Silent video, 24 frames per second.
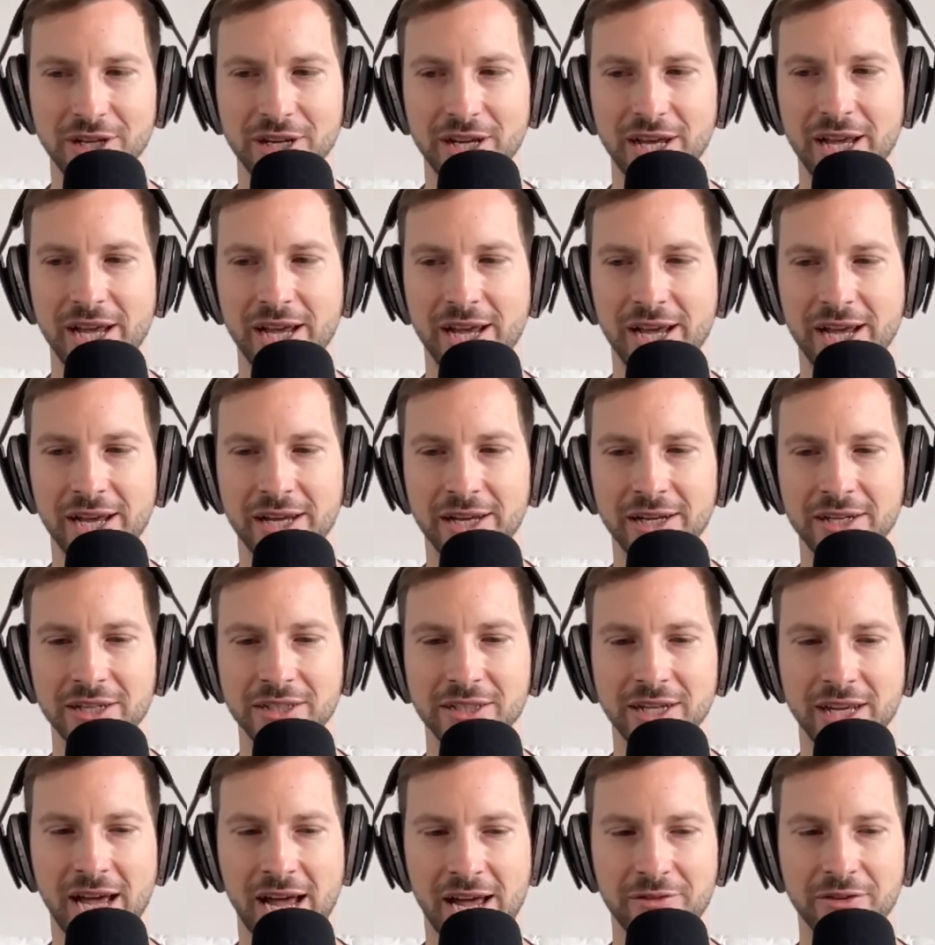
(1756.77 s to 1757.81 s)
and
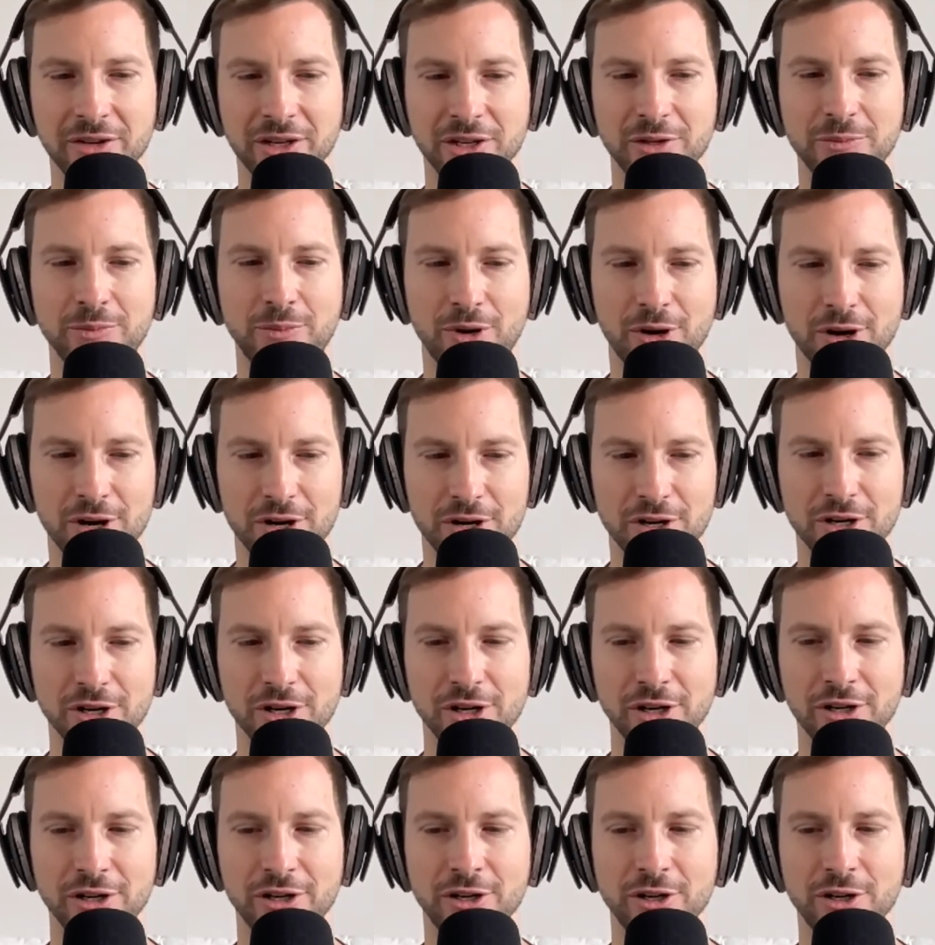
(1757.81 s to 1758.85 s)
having a
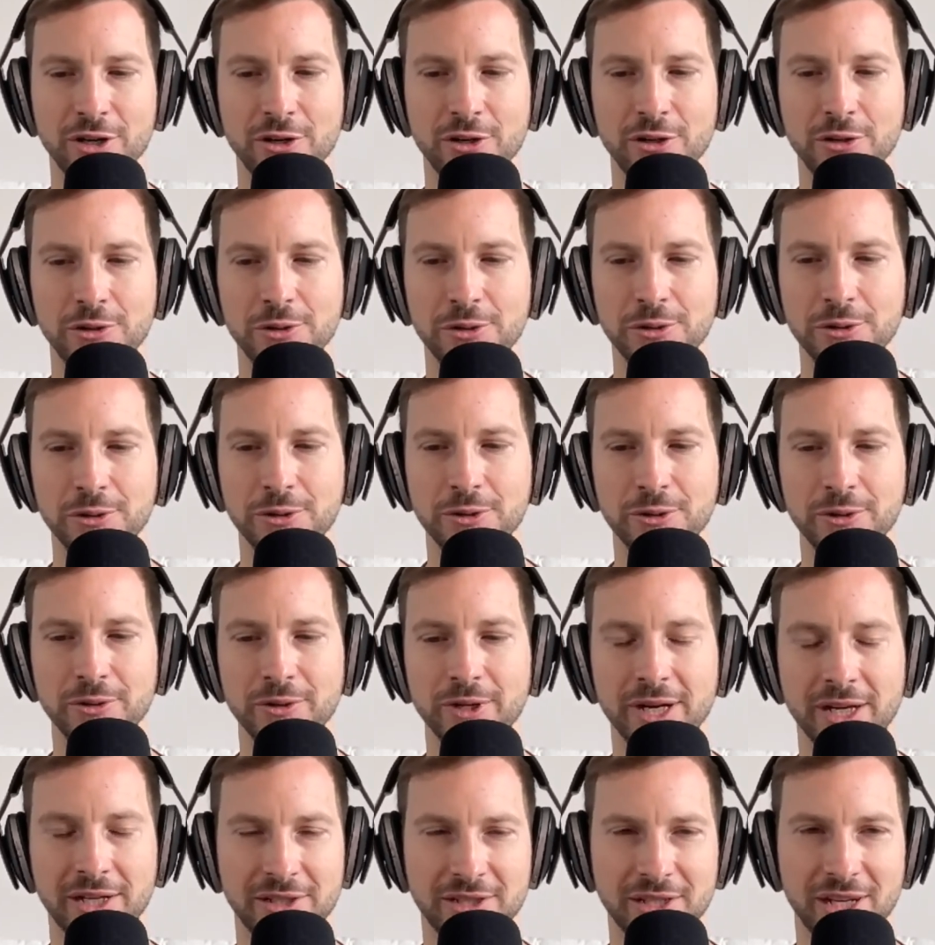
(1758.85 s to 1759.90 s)
partner who
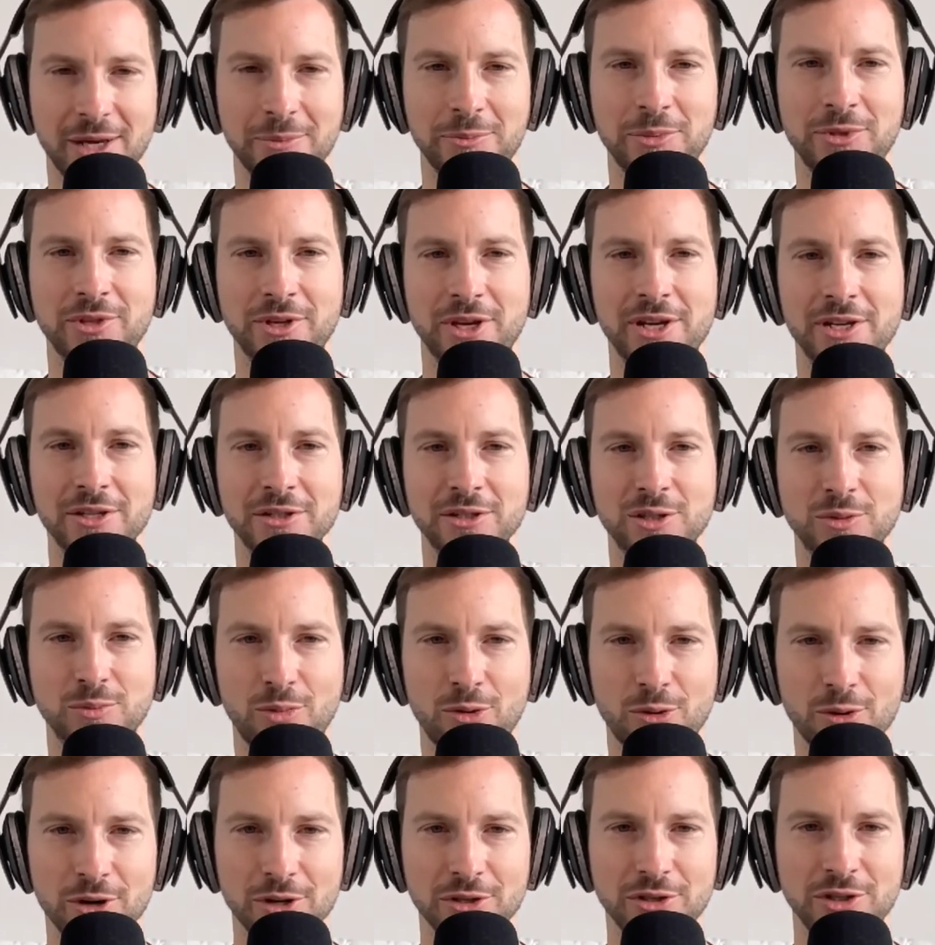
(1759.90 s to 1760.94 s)
accepts and
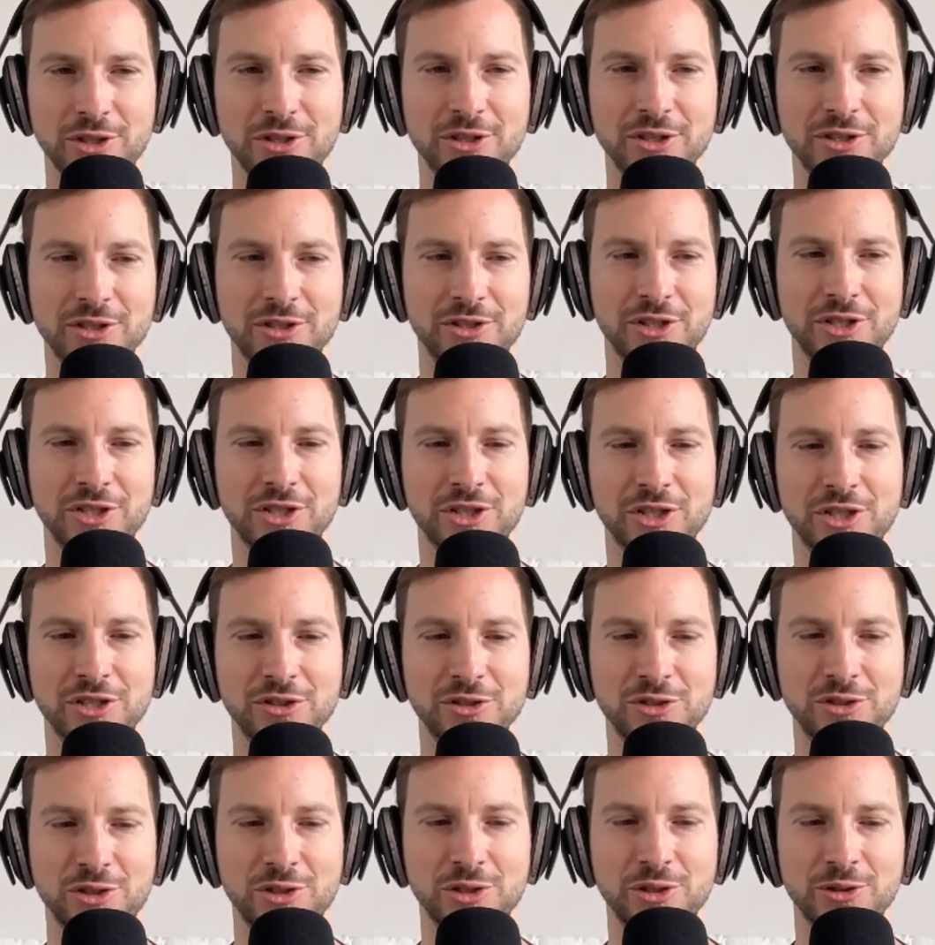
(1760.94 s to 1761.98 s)
supports your
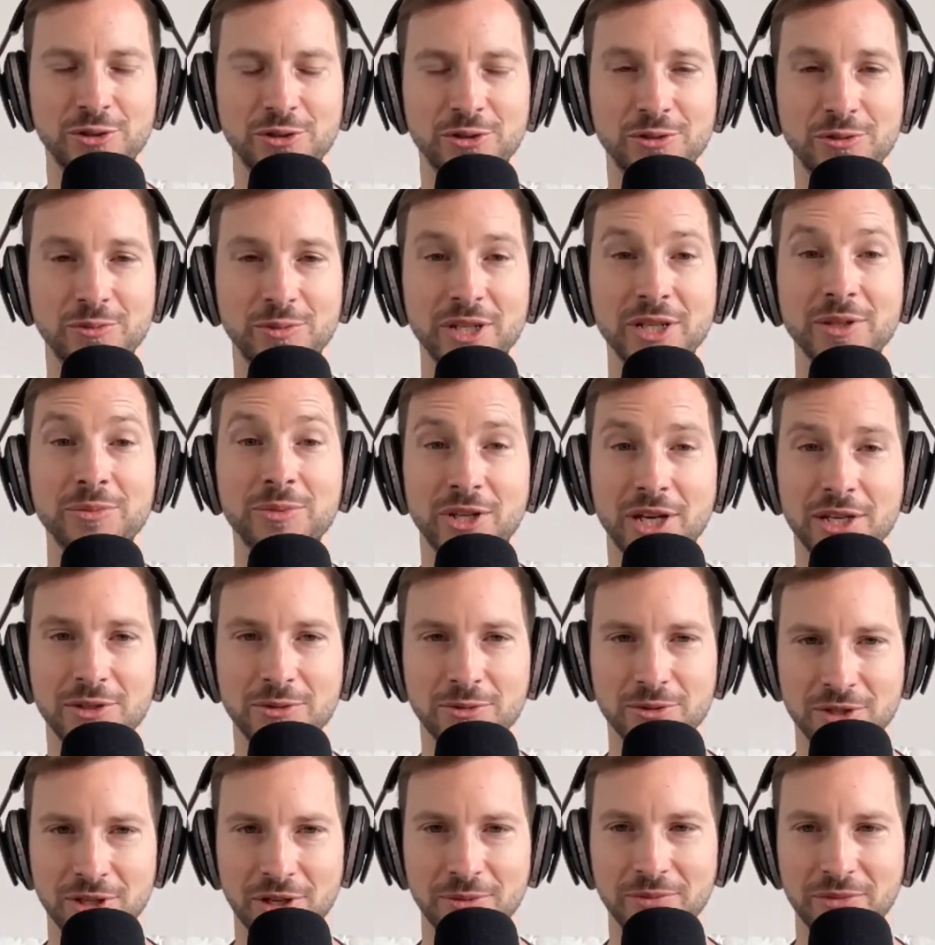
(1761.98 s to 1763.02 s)
decision to be obsessed
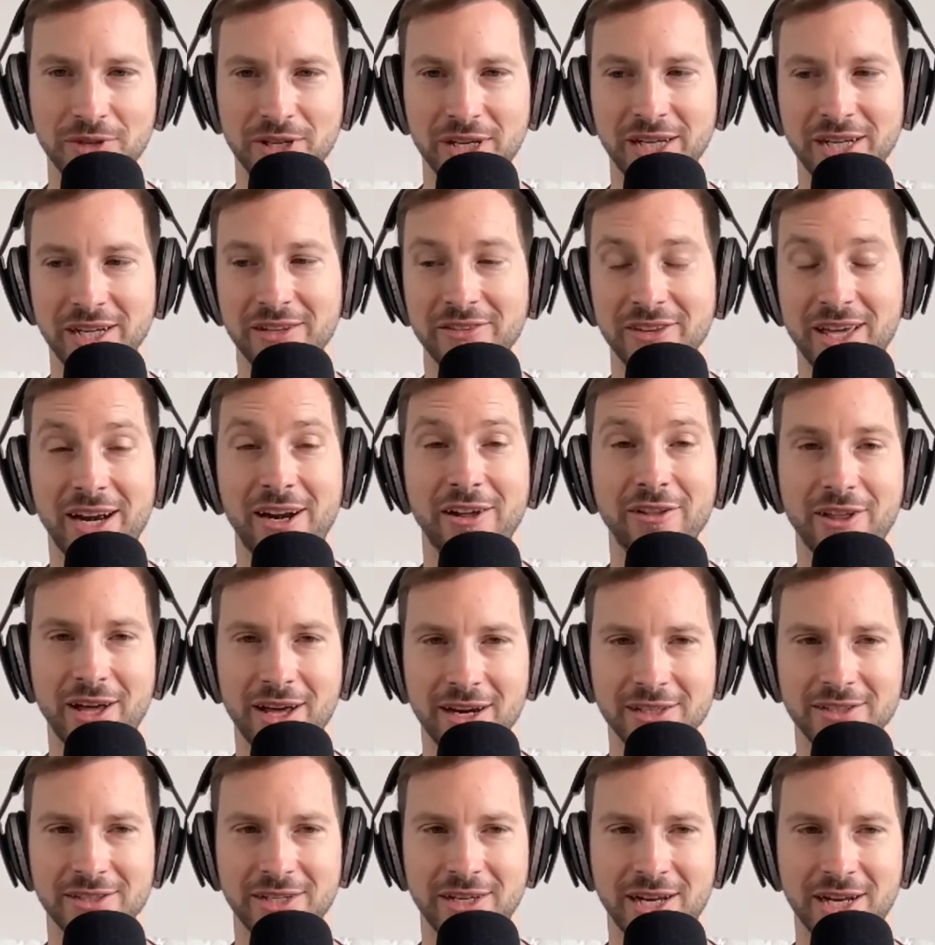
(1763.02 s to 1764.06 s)
with something, and that a lot
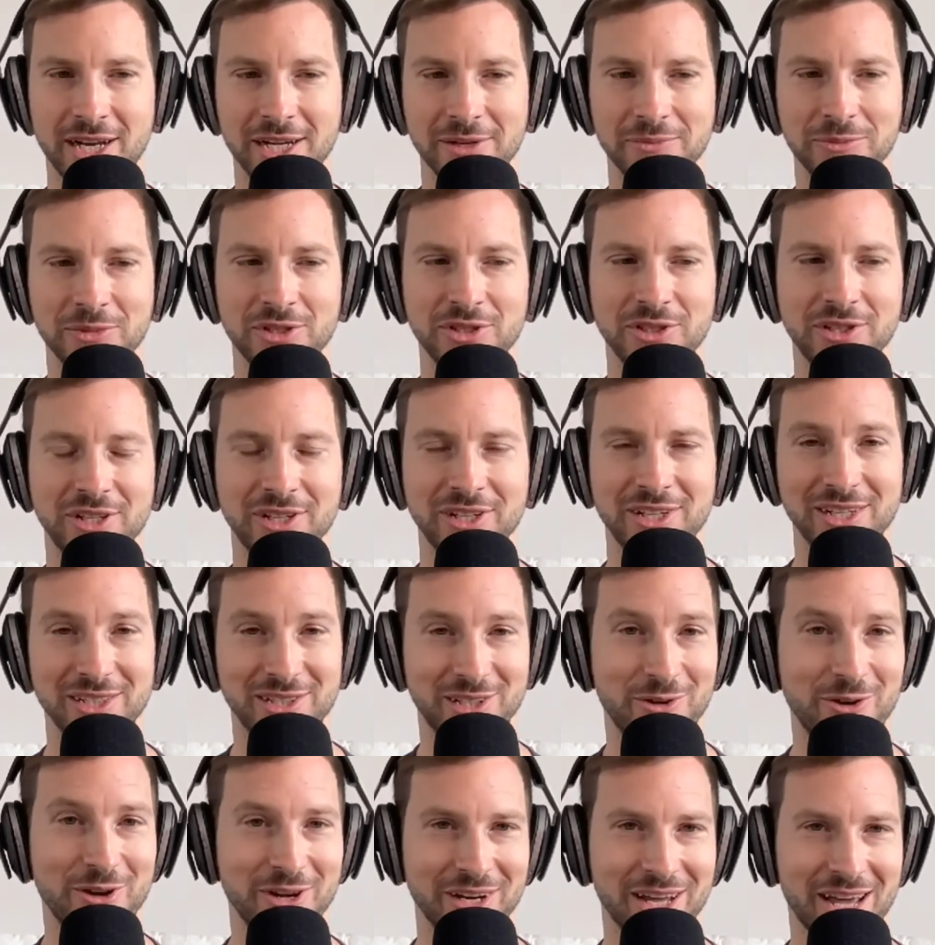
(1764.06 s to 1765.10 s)
of times it's
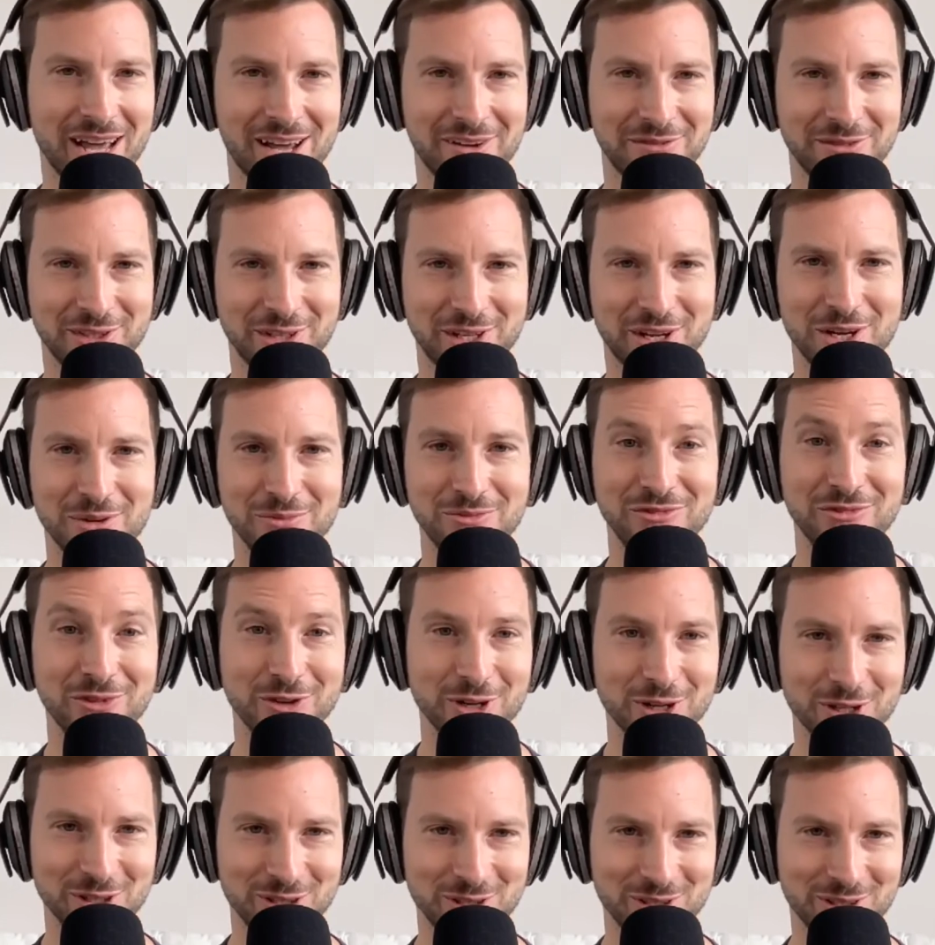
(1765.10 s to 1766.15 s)
going to have to come
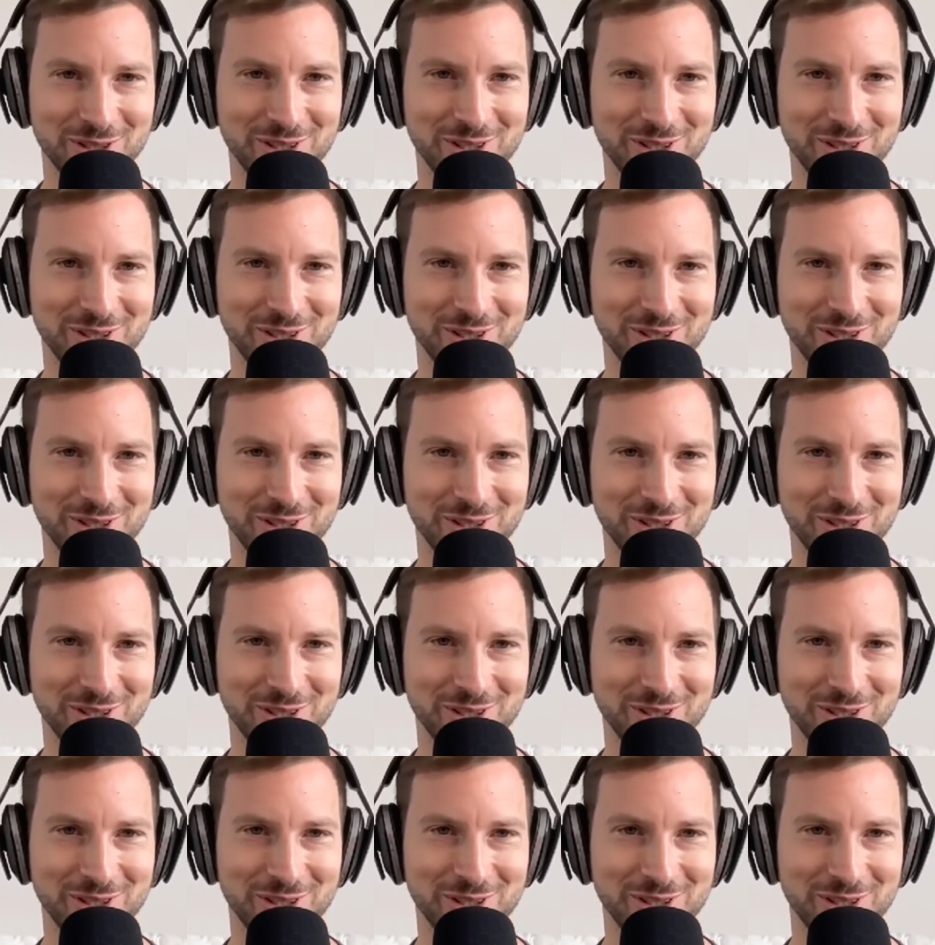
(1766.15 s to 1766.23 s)
first,